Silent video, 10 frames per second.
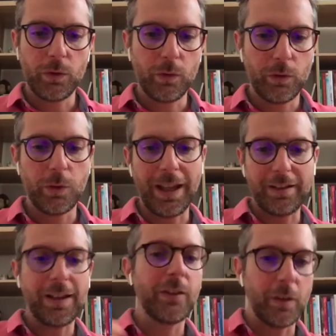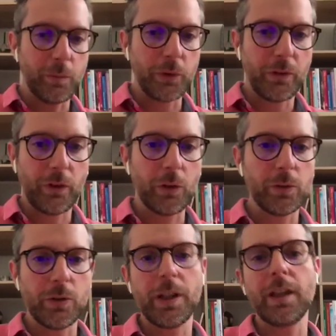get his input, so
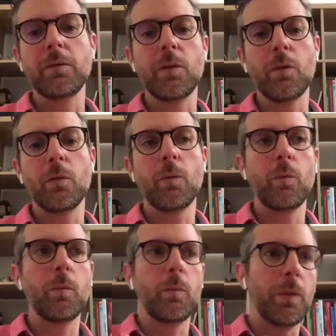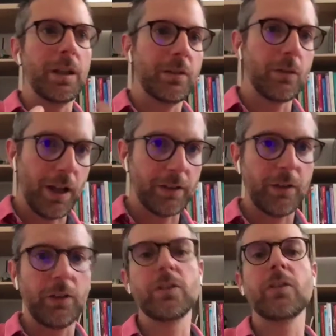you can make the right
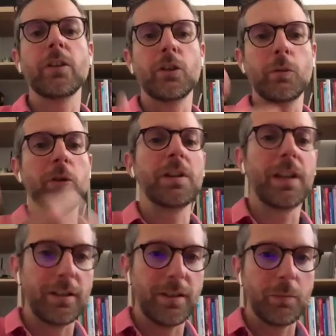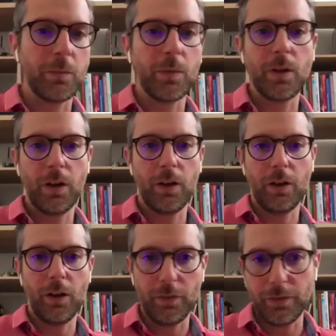decisions and communicate them
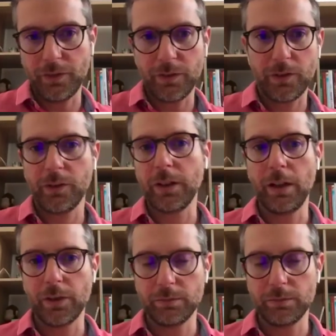on C level.